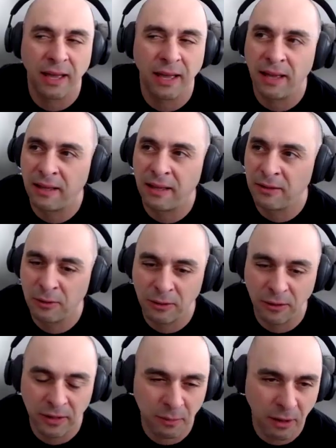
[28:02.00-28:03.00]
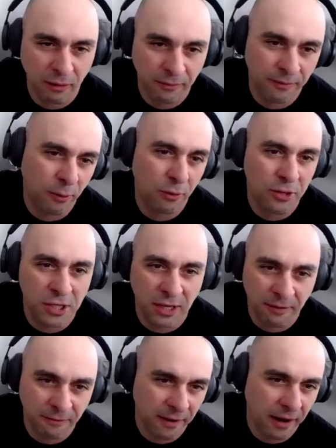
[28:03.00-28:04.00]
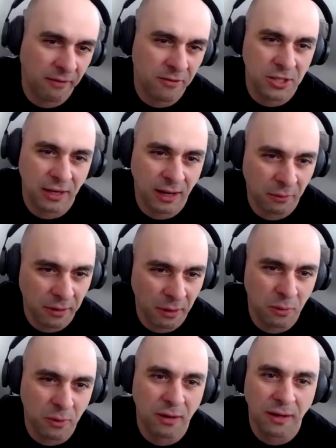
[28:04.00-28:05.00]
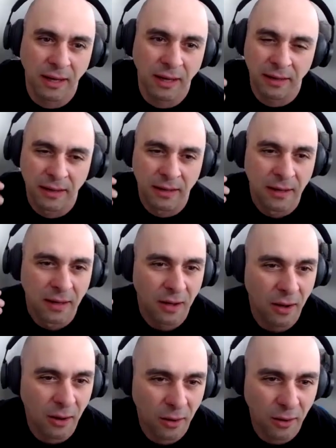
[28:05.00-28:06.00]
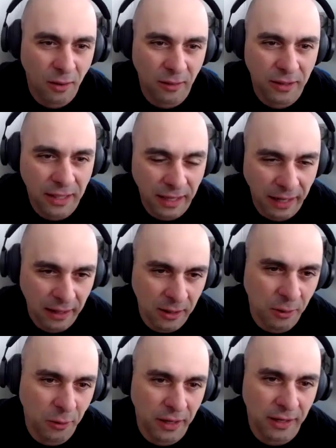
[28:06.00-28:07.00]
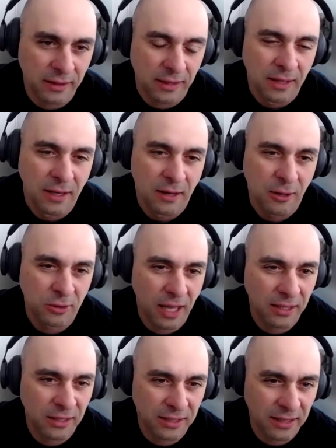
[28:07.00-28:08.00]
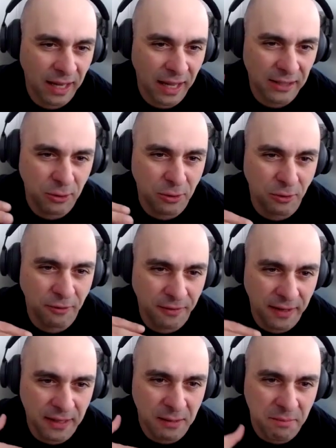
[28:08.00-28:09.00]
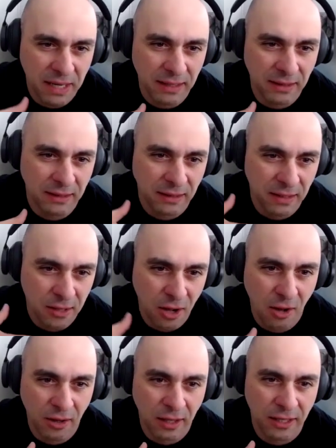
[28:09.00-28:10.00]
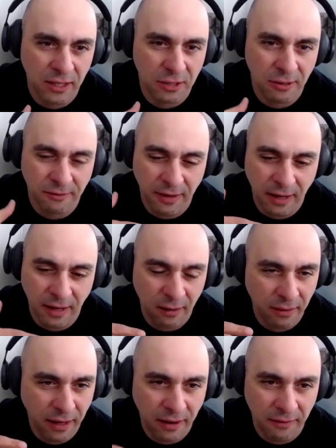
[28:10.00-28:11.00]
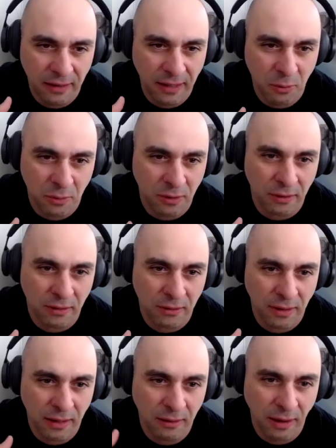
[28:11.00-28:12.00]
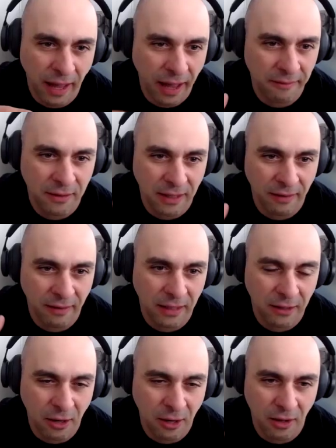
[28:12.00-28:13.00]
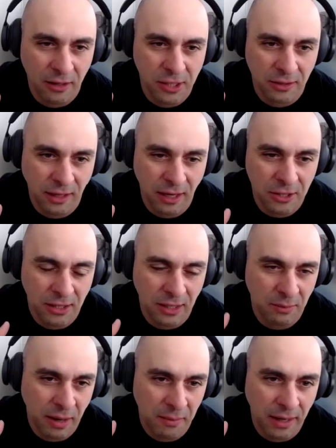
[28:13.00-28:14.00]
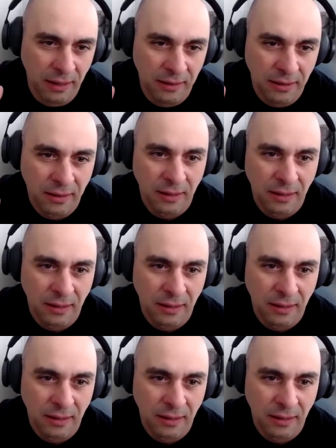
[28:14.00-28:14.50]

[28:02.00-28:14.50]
and you learn about 4G and 5G and how they work and all the data encodings. So that's get you your fundamental knowledge of how everything works, right? You have to have that college education in my mind